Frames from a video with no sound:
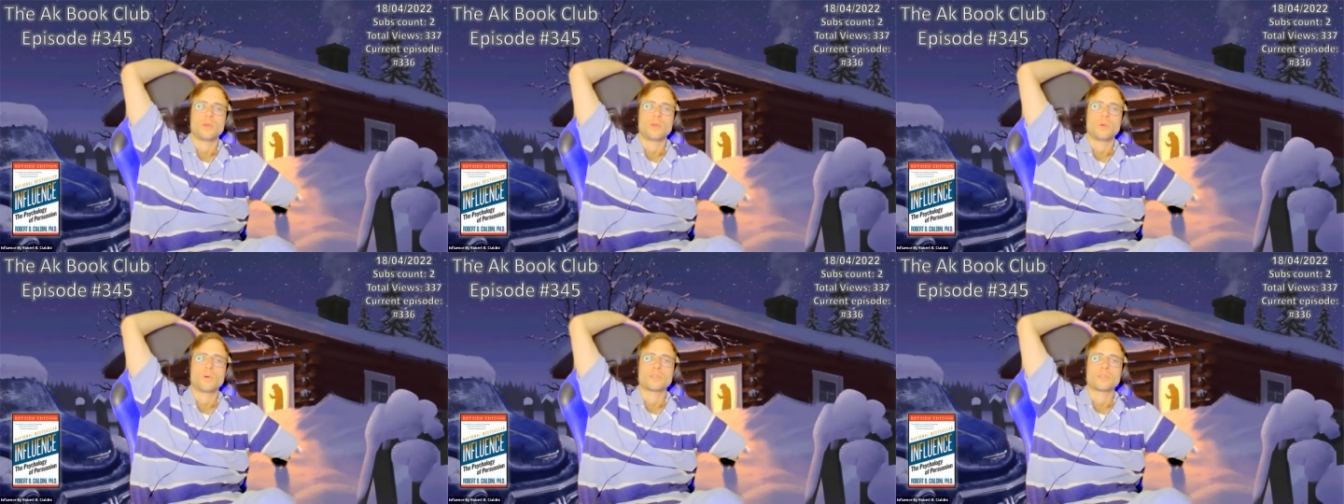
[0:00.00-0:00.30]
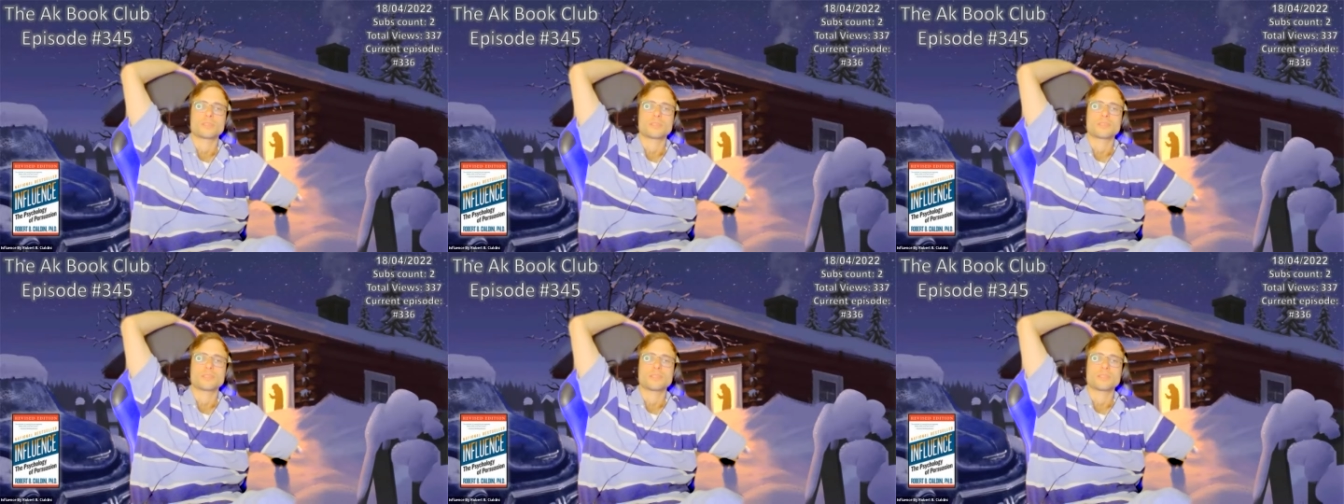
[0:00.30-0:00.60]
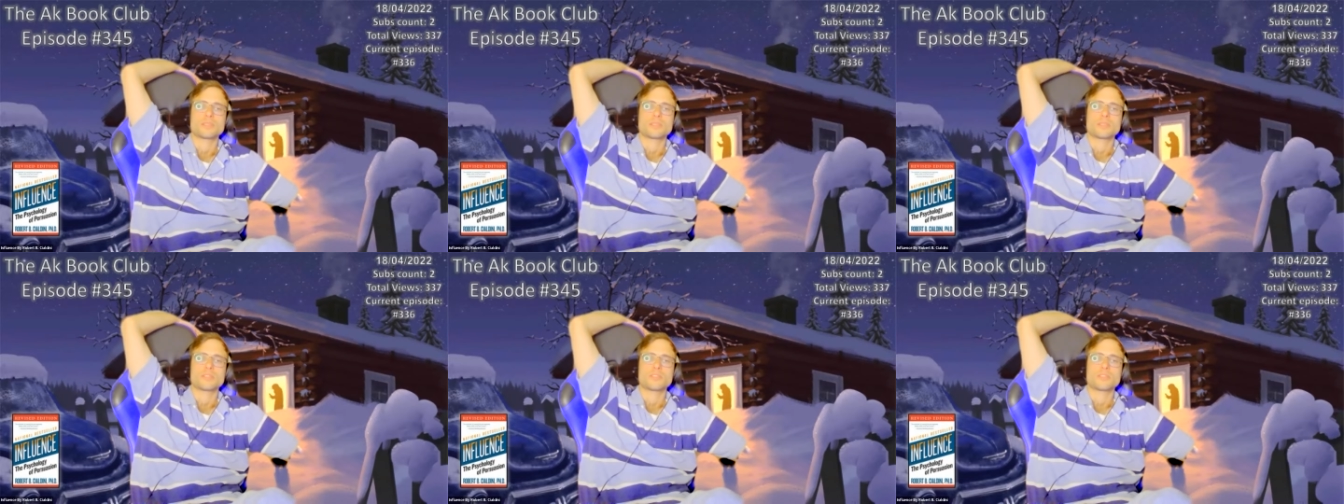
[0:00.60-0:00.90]
Once the
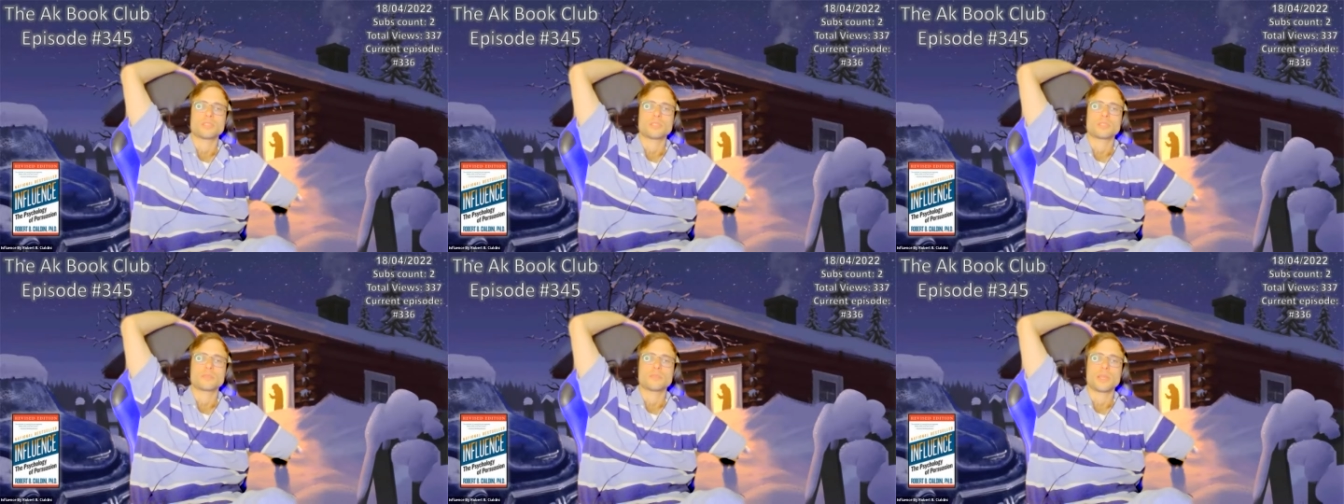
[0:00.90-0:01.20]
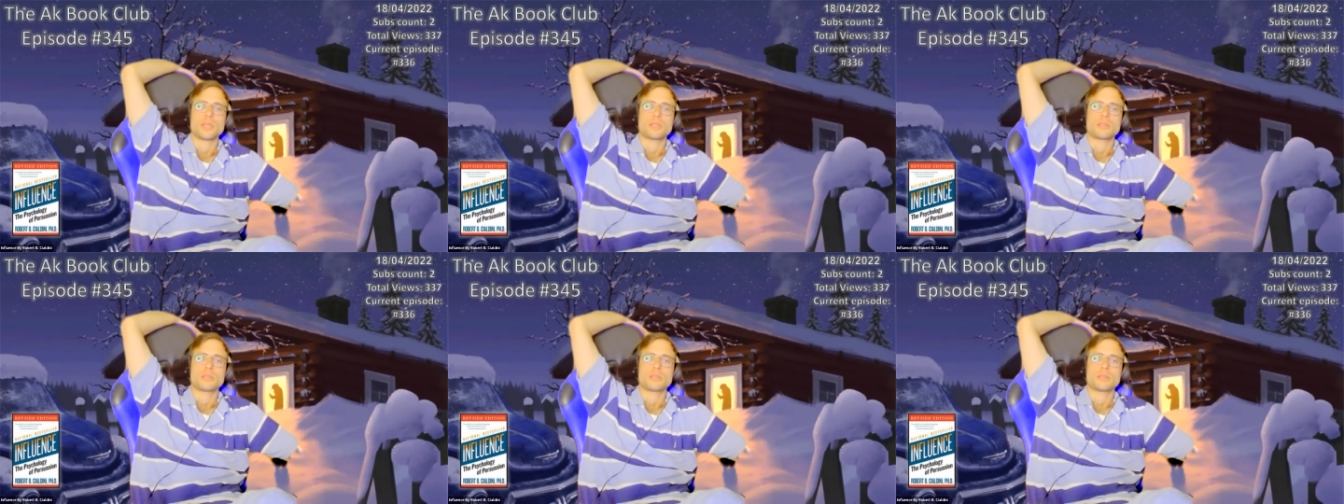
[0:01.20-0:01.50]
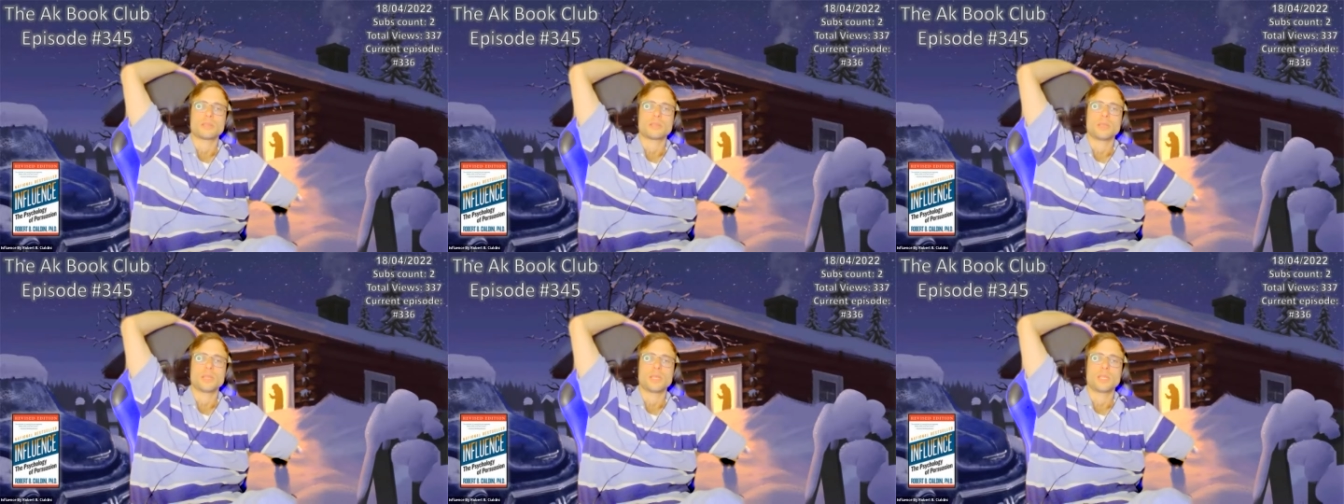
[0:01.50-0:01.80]
decision is made,
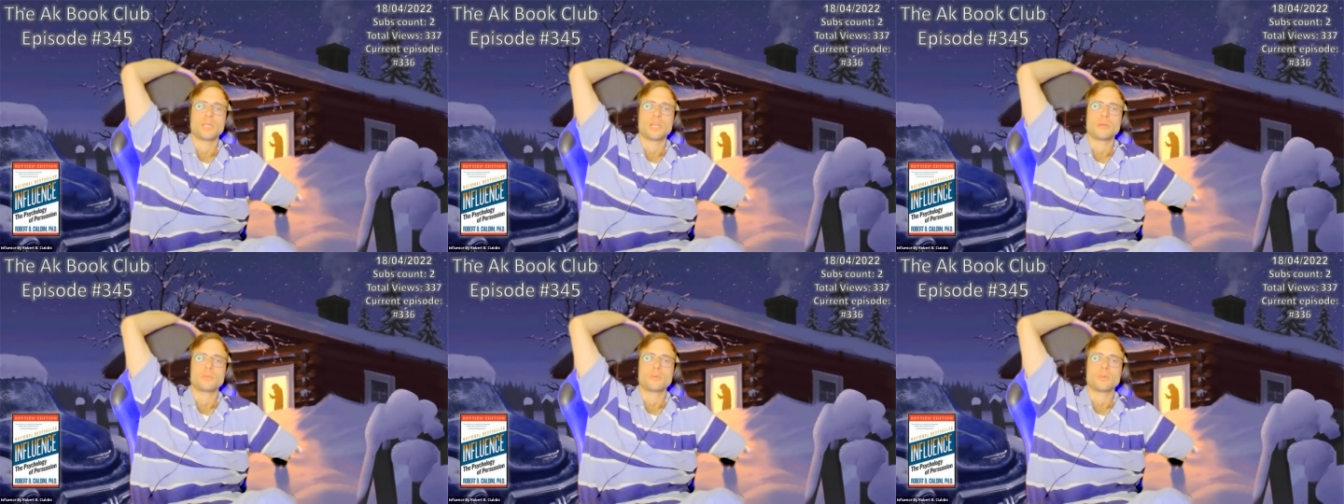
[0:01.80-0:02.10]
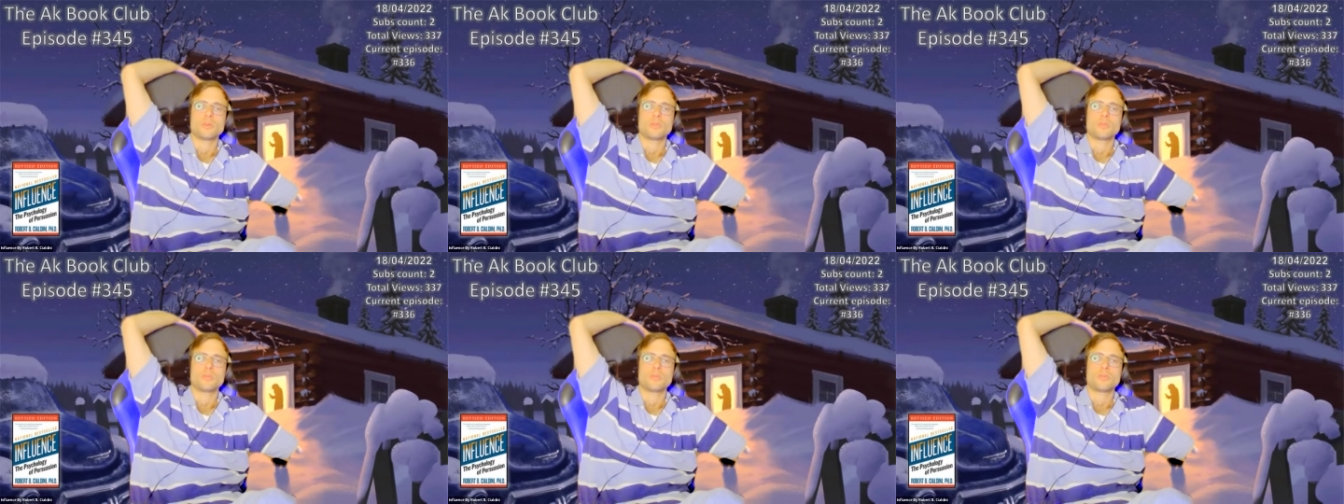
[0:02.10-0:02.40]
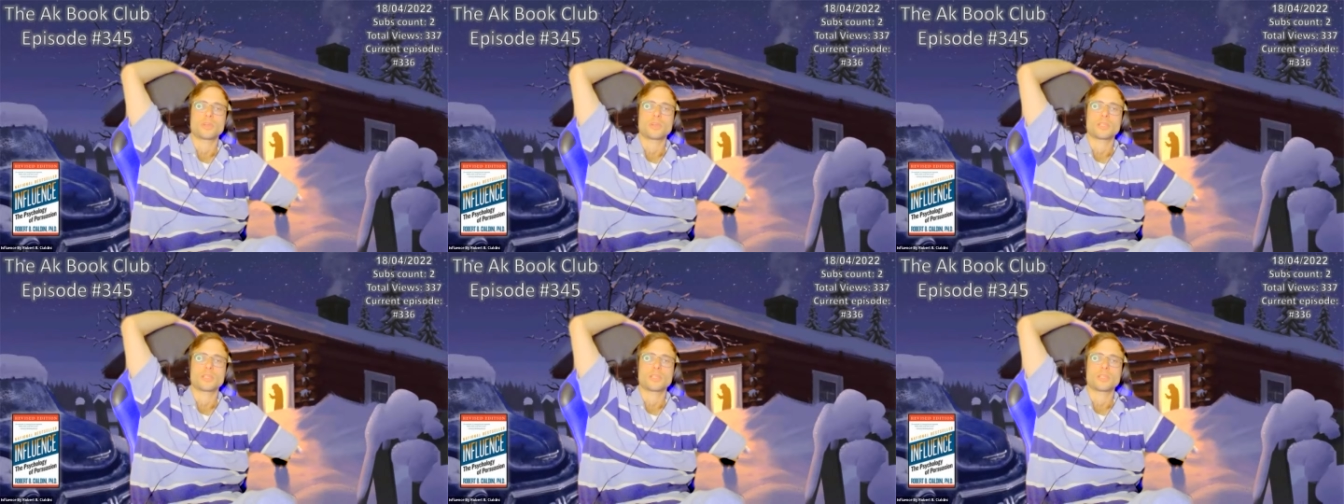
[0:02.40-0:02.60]
a number of